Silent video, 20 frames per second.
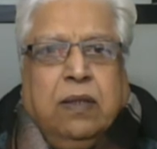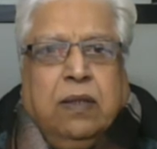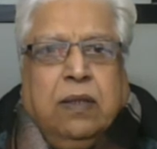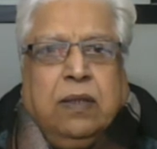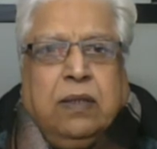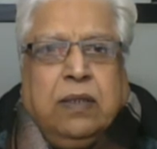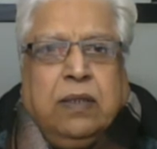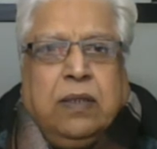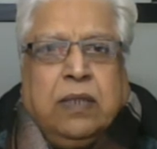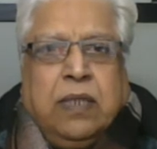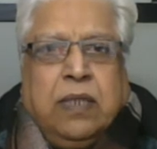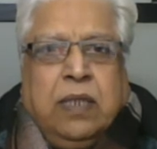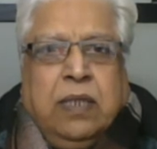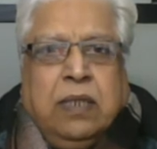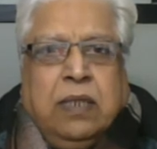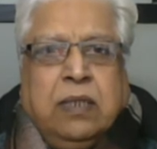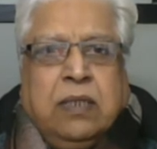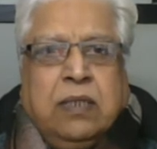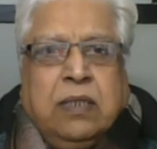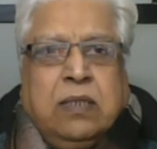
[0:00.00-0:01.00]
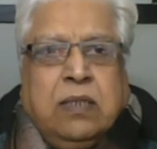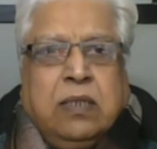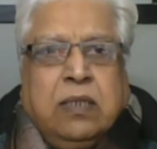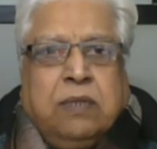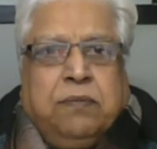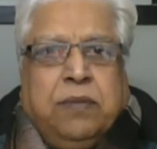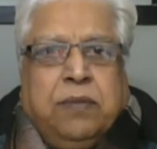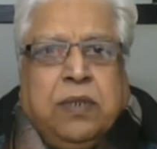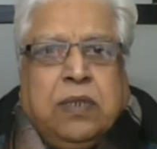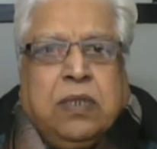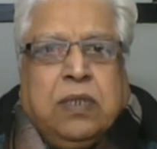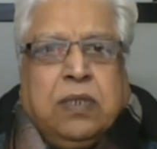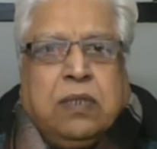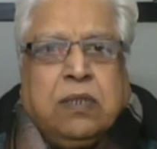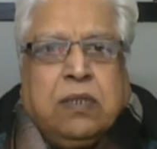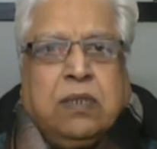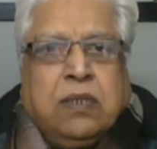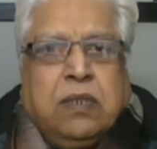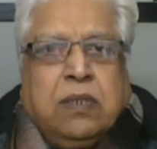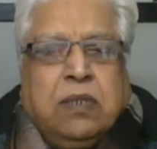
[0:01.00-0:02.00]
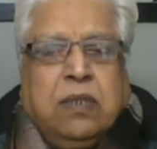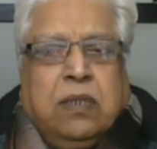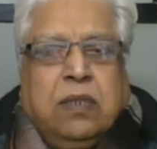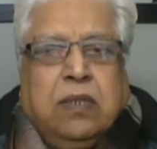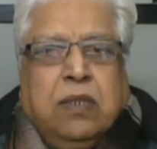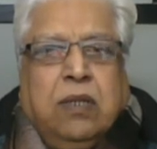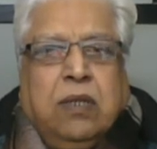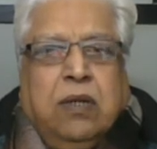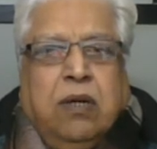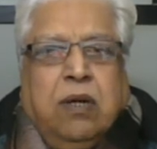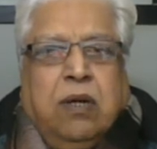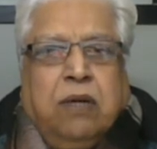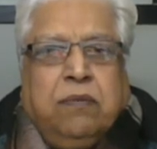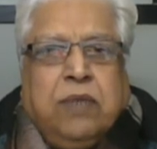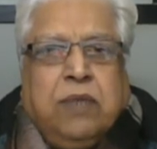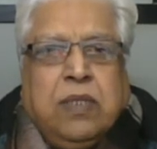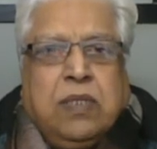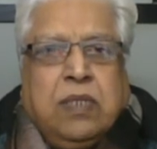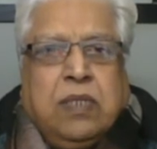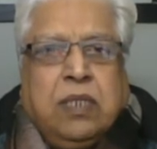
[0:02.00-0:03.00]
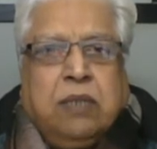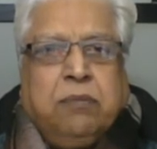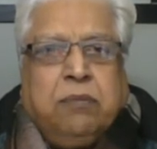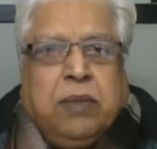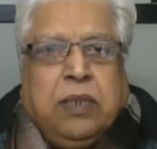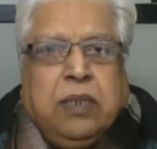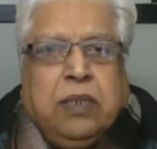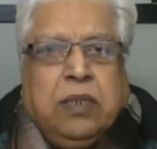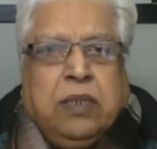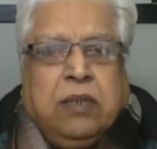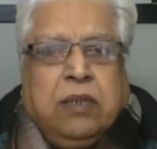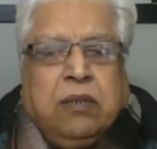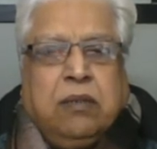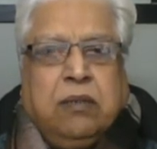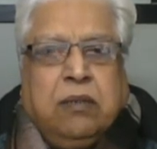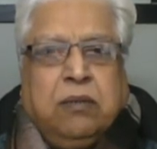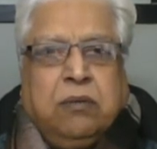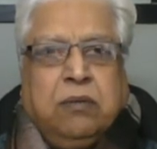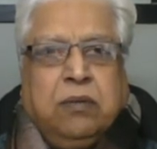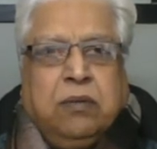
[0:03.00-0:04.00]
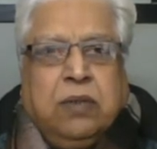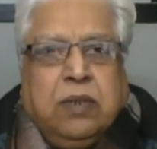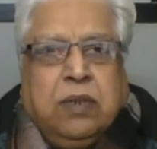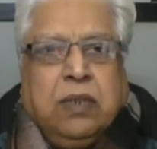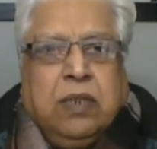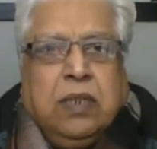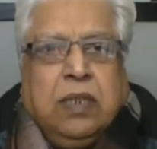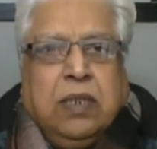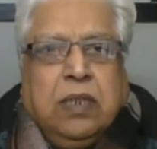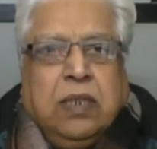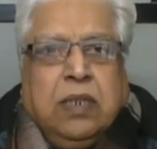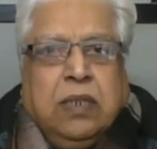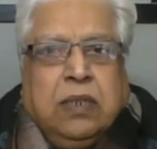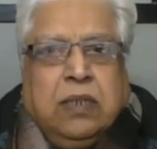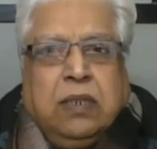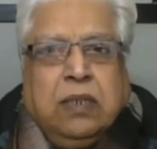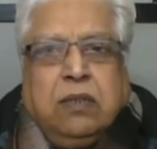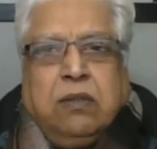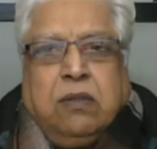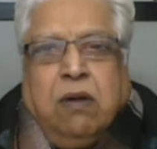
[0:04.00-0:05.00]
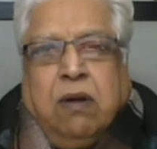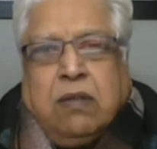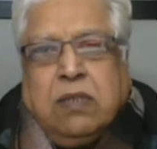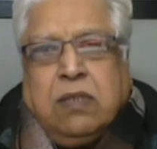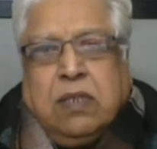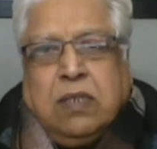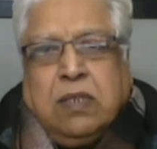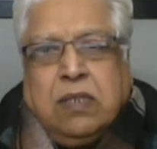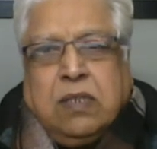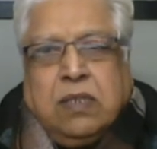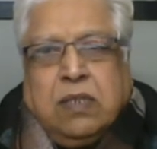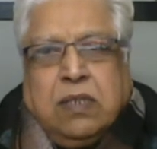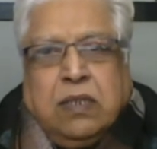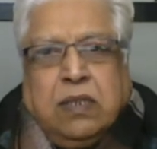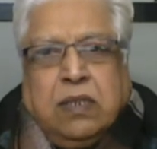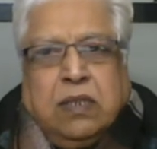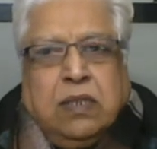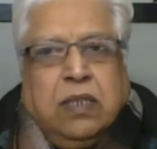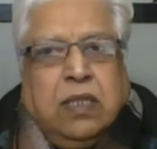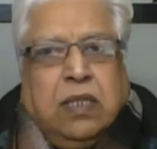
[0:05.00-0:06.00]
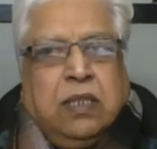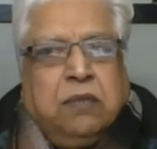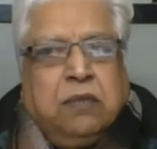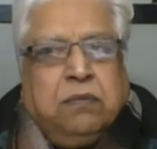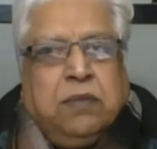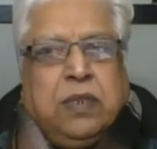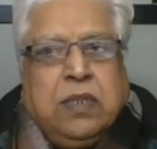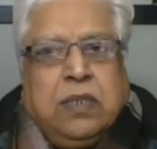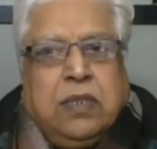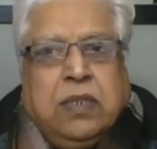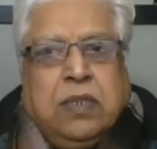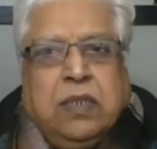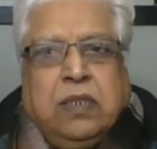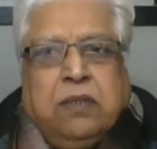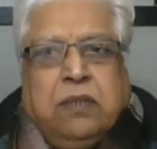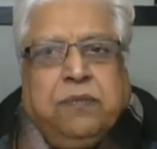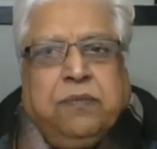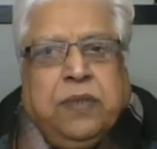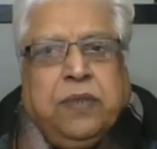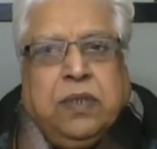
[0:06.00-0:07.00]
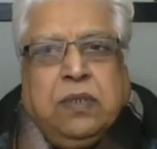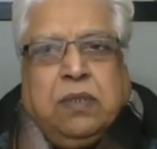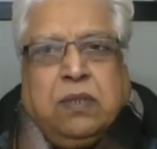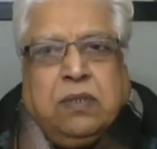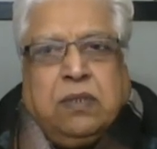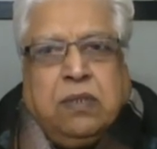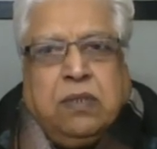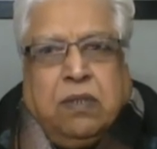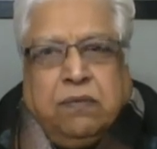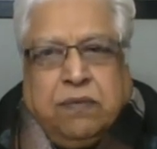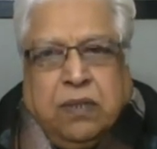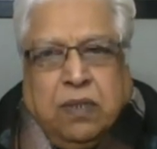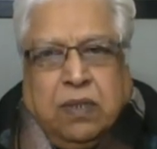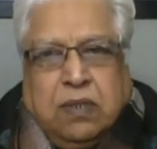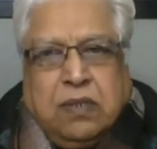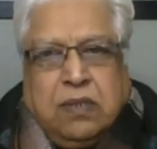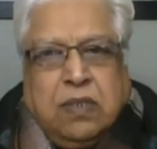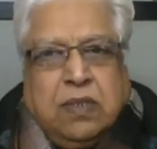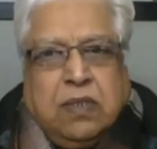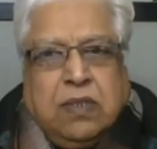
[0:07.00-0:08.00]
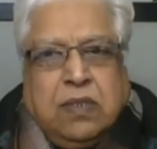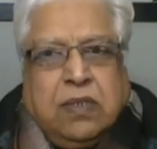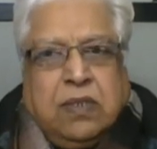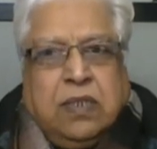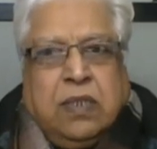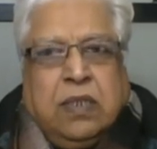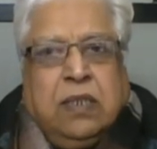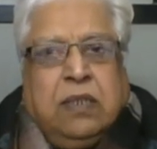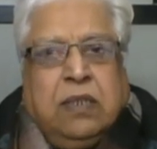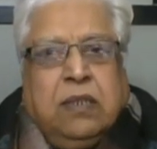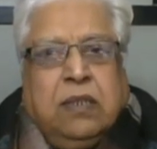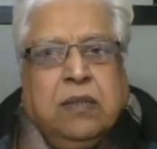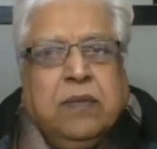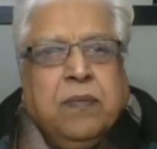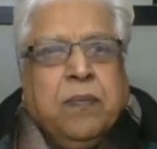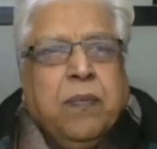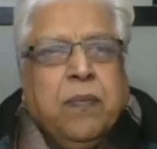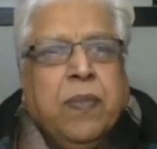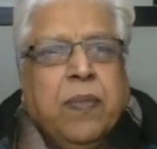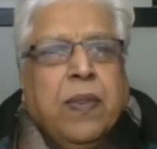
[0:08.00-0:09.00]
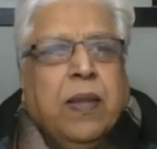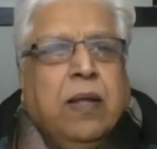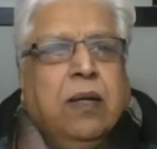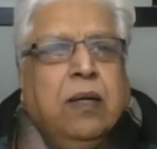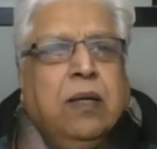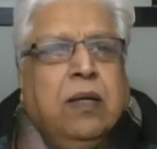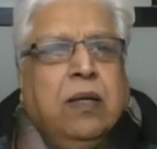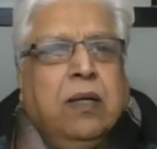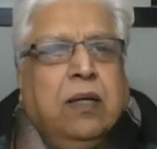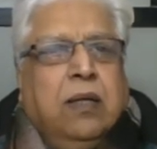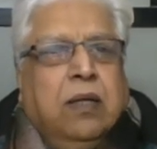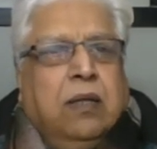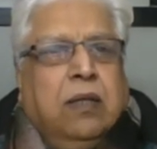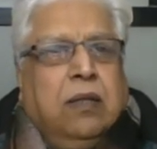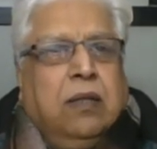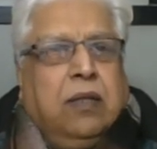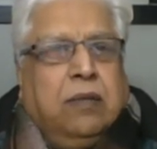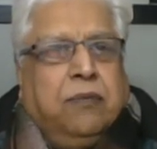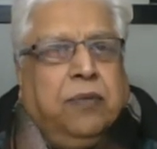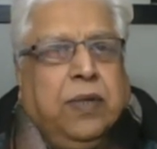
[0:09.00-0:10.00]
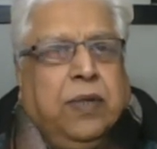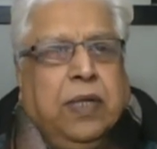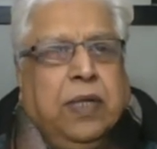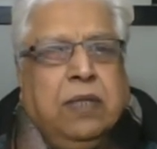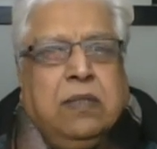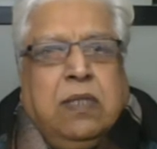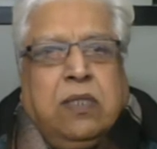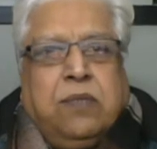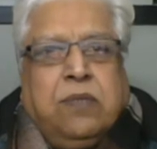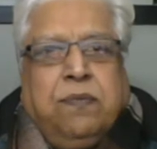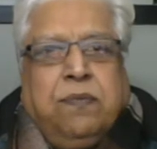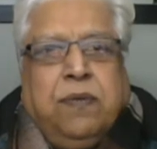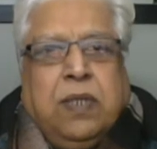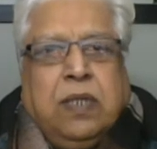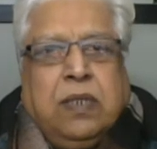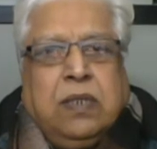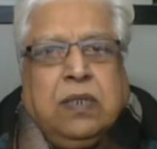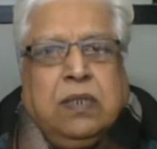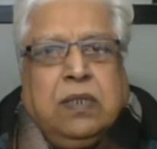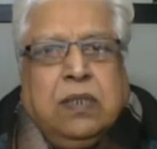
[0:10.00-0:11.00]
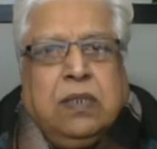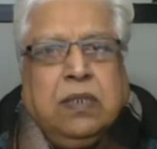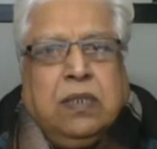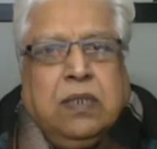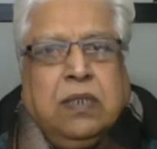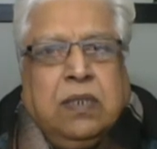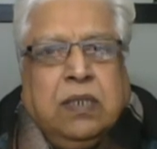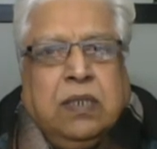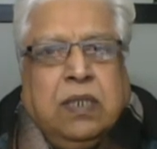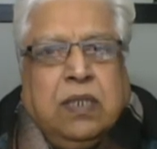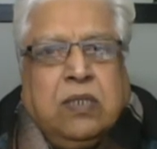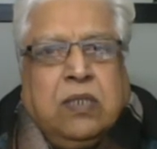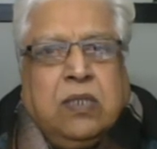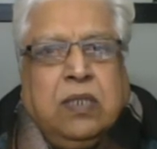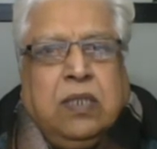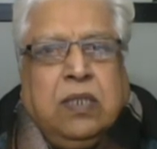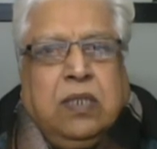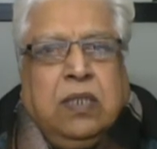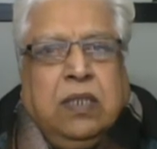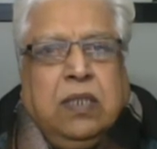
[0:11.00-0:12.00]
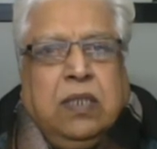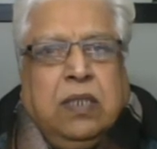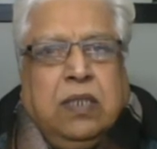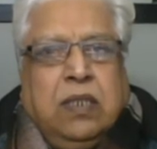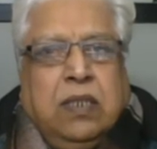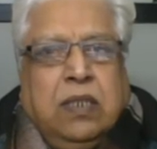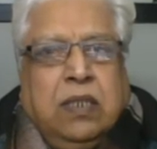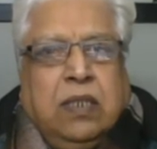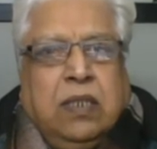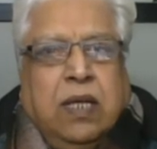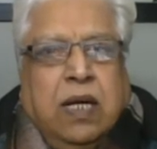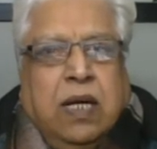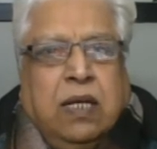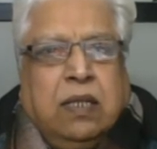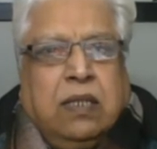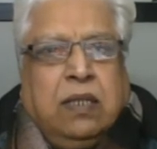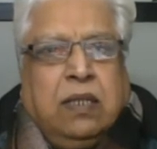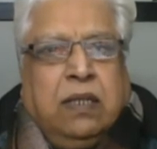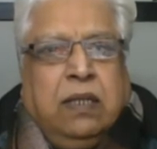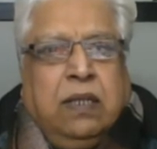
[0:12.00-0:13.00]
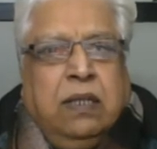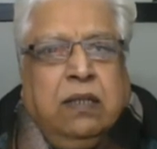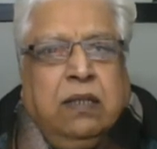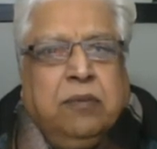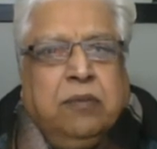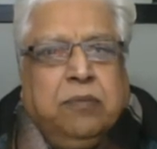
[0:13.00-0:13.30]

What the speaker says: The characteristic features of this remedy include the toxic state, and we'll see the features of toxic state. The face is flushed, dusky, dark red.